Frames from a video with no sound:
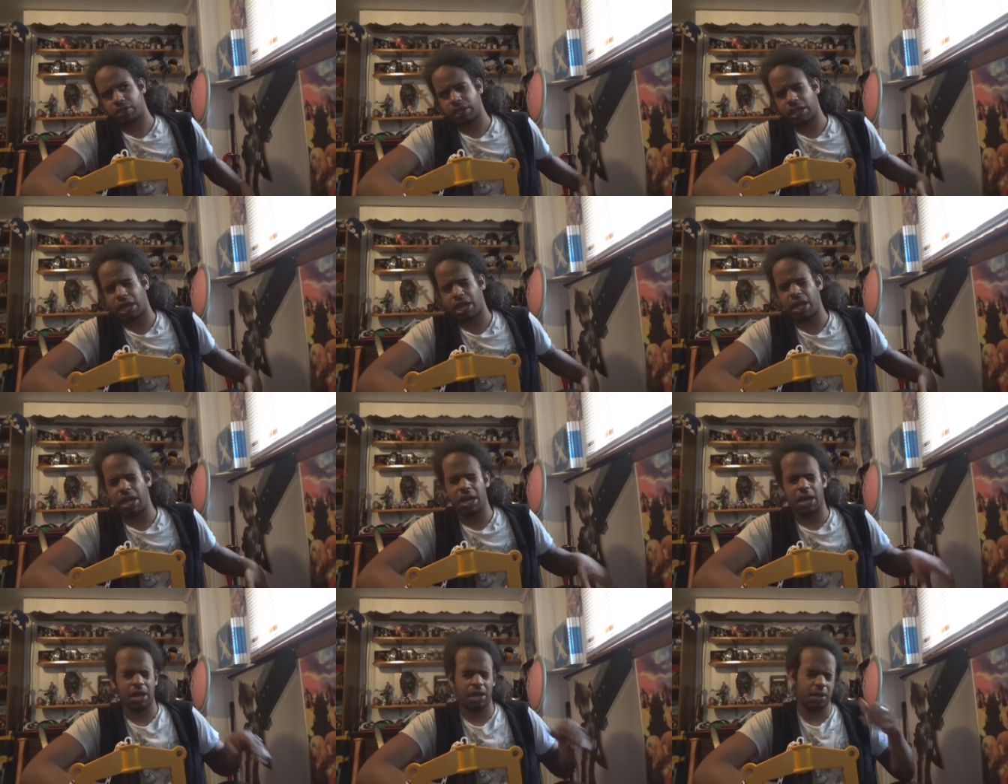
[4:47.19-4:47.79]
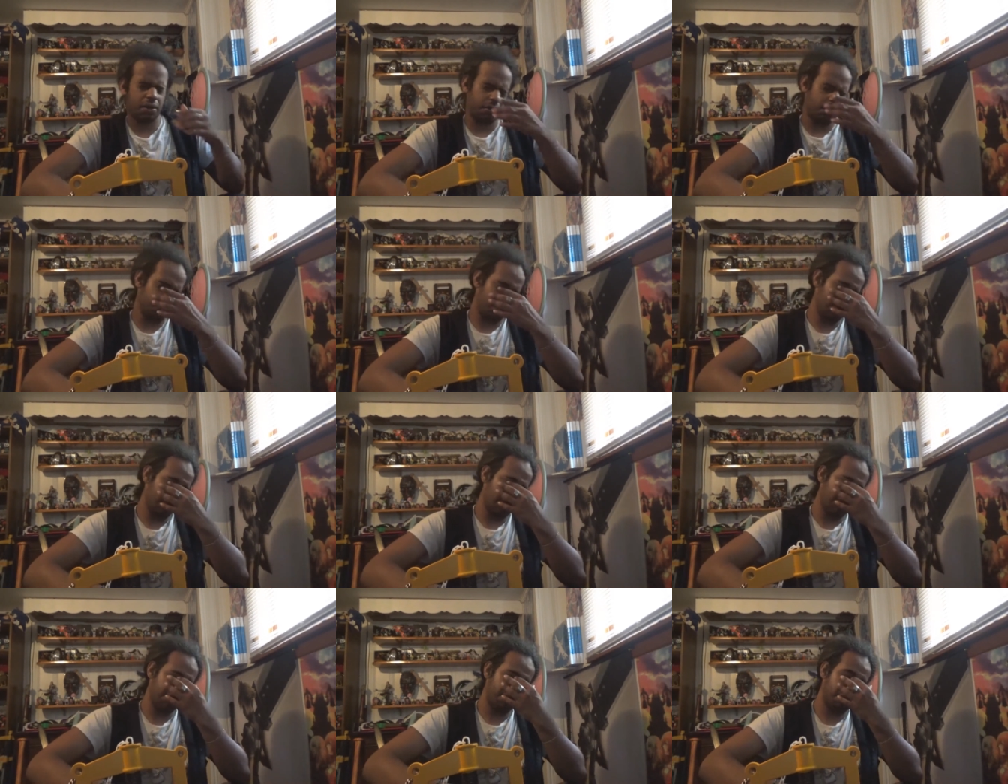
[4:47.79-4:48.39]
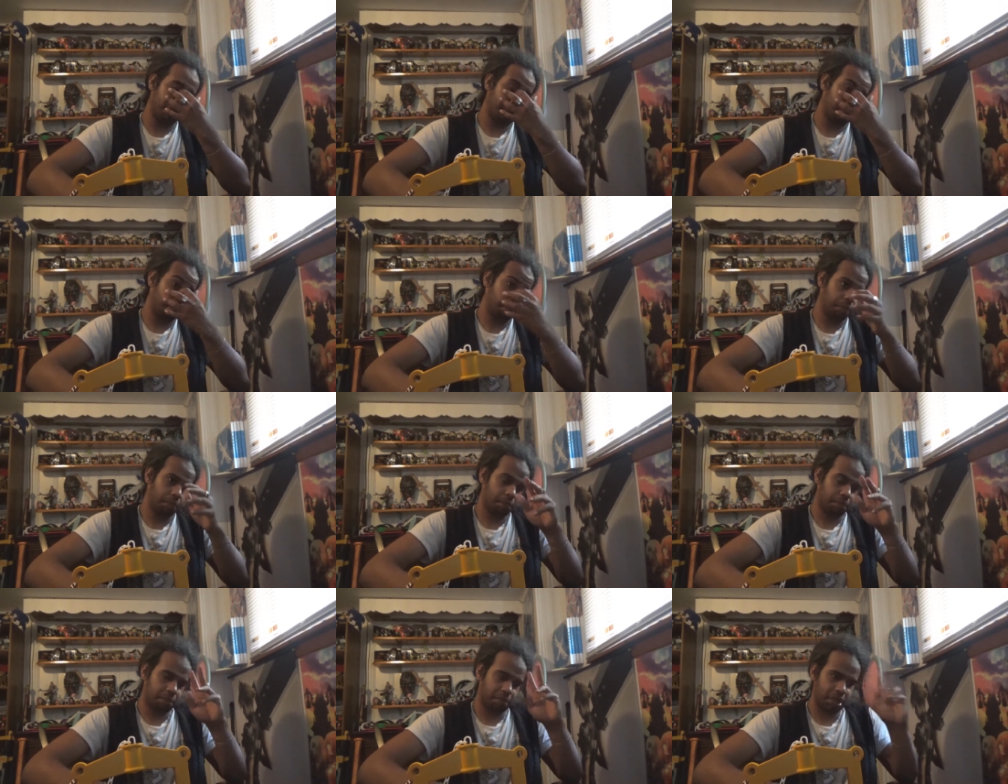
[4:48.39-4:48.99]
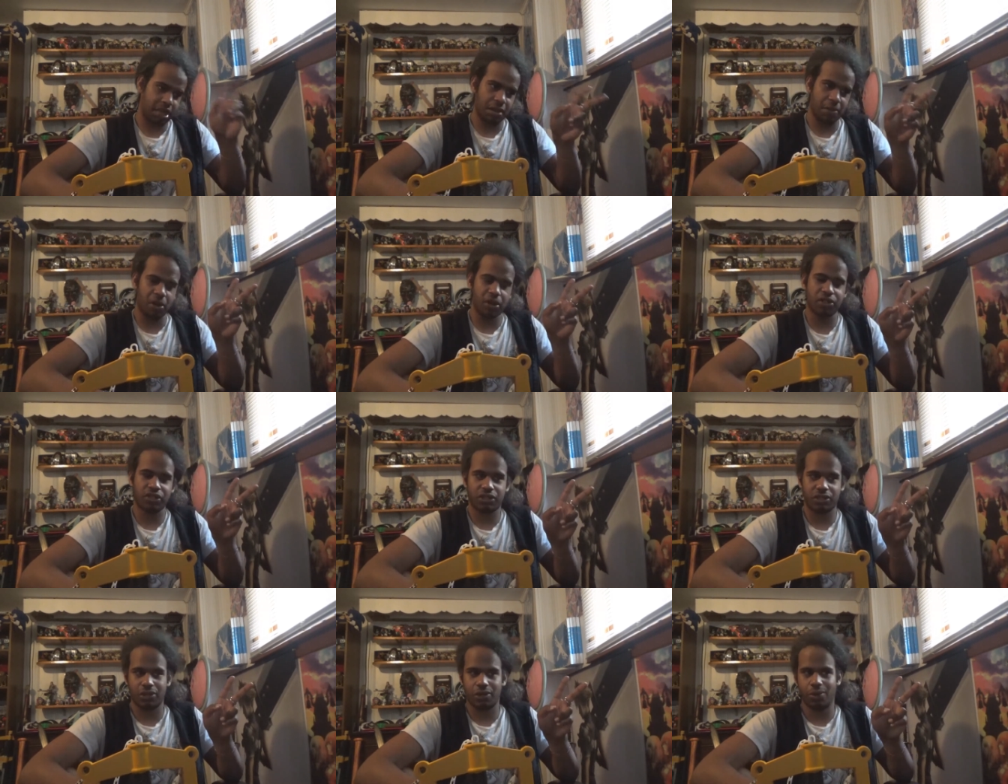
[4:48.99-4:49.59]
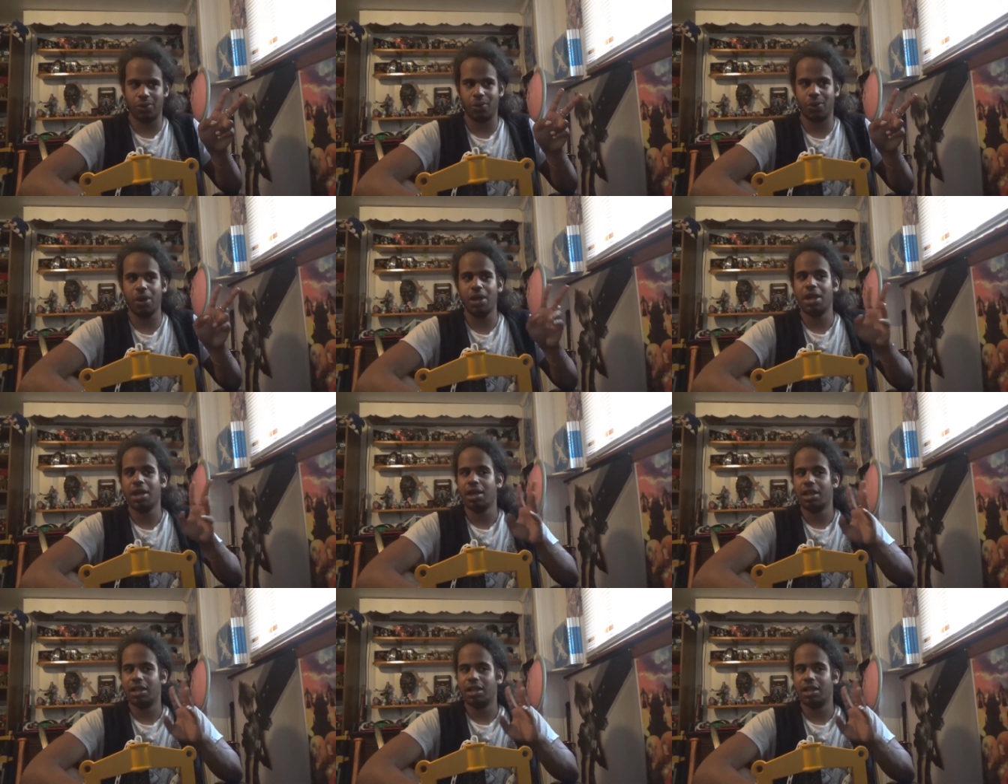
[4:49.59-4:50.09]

uh, in Kingdom Hearts two,